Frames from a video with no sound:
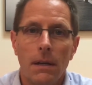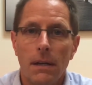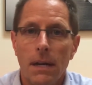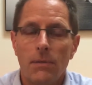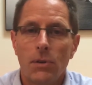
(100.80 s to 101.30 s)
in
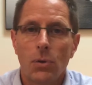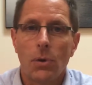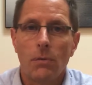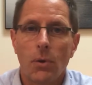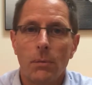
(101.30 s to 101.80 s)
an effort
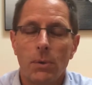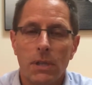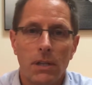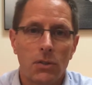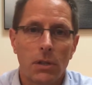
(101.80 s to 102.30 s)
to avoid
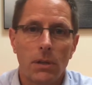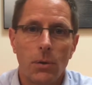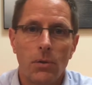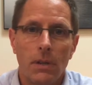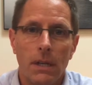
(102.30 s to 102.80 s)
potentially
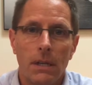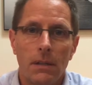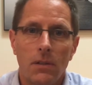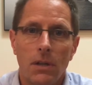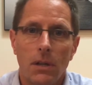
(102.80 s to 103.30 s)
losing any
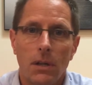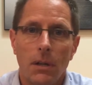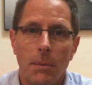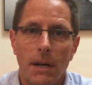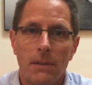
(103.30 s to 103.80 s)
security
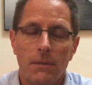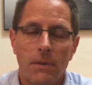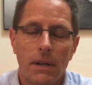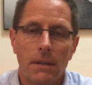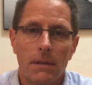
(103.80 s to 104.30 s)
deposit
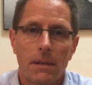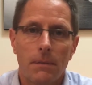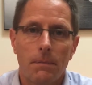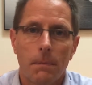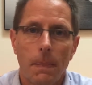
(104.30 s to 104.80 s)
funds.
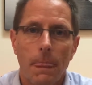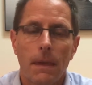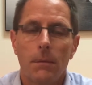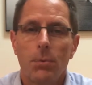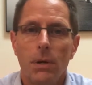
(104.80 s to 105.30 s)

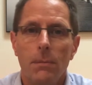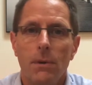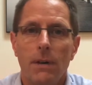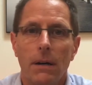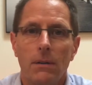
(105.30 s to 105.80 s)
The
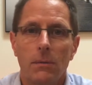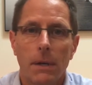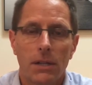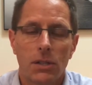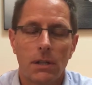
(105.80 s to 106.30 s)
pre-move-out
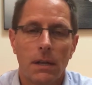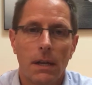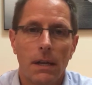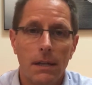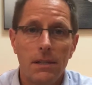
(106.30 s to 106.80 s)
inspection
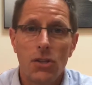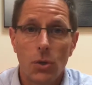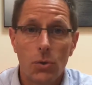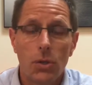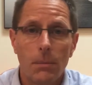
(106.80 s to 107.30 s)
is
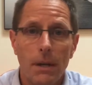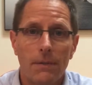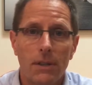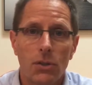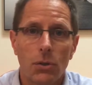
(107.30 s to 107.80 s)
hugely
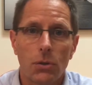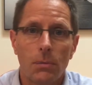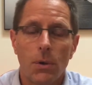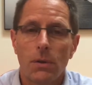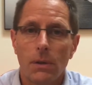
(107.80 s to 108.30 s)
beneficial to
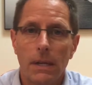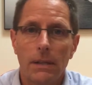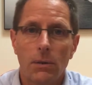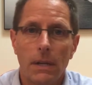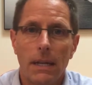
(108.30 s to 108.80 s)
both the
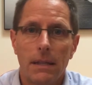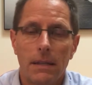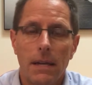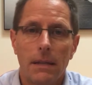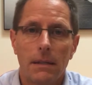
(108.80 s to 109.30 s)
landlord and the
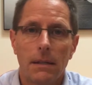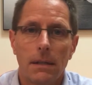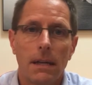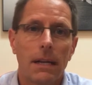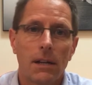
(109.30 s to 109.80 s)
tenant,
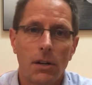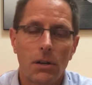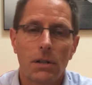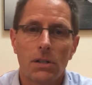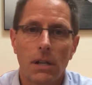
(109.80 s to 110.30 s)
and I
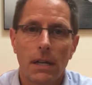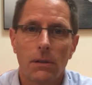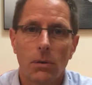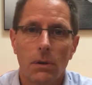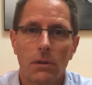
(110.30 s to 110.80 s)
encourage
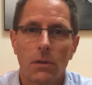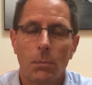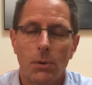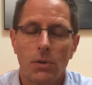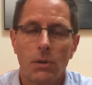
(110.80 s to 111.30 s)
landlords to
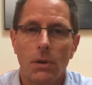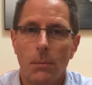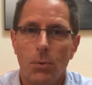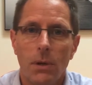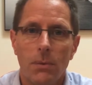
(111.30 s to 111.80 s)
pursue a
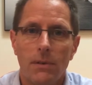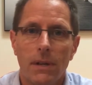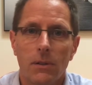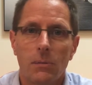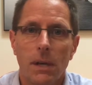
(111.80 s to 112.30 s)

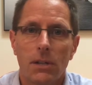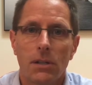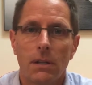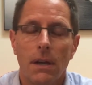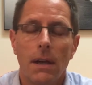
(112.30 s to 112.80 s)
pre-move-out
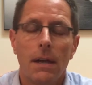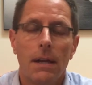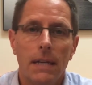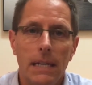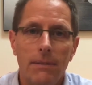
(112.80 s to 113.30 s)
inspection
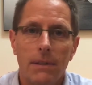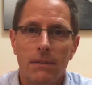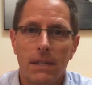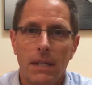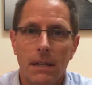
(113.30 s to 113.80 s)
even
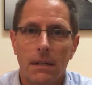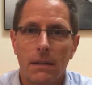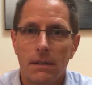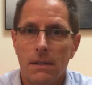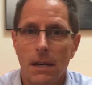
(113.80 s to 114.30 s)
if the
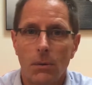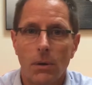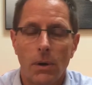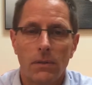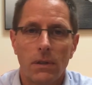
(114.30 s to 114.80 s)
tenant is not
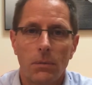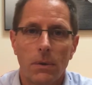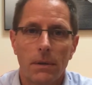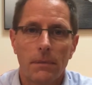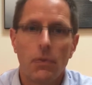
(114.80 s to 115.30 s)
requesting
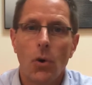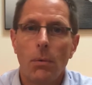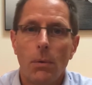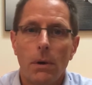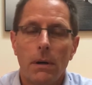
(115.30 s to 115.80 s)
one.
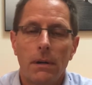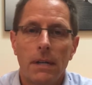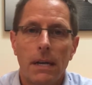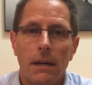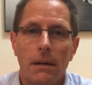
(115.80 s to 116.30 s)
Normal wear and
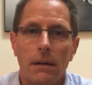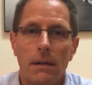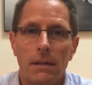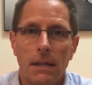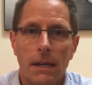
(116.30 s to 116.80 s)
tear
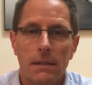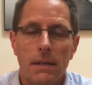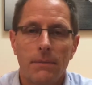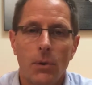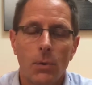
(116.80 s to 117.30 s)
is a
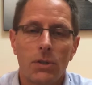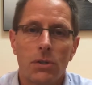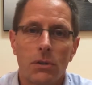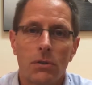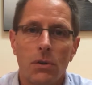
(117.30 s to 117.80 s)
concept for which
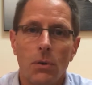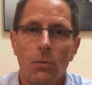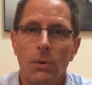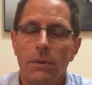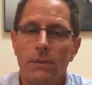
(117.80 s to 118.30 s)
there is no
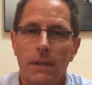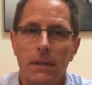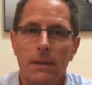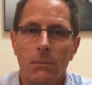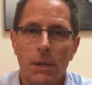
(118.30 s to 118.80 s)
real
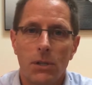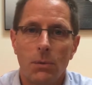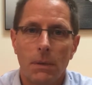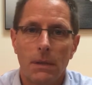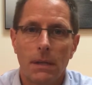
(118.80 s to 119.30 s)
definitive
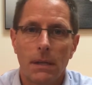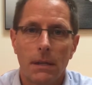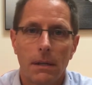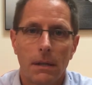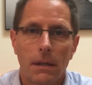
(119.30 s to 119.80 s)
measurement.
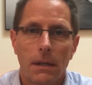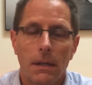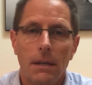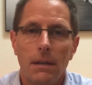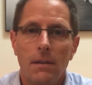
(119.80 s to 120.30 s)

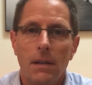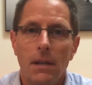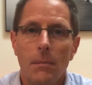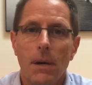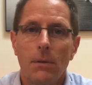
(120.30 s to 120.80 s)
It is
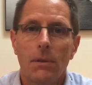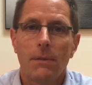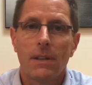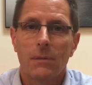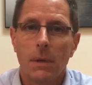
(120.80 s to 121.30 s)
the amount
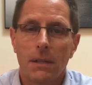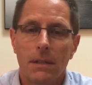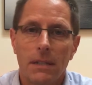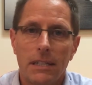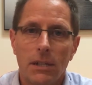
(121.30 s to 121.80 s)
of
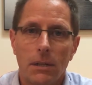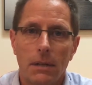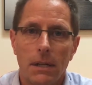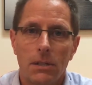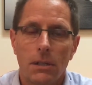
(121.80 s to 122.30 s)
expected
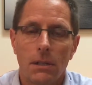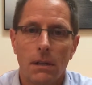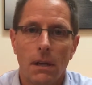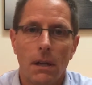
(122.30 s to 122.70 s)
deterioration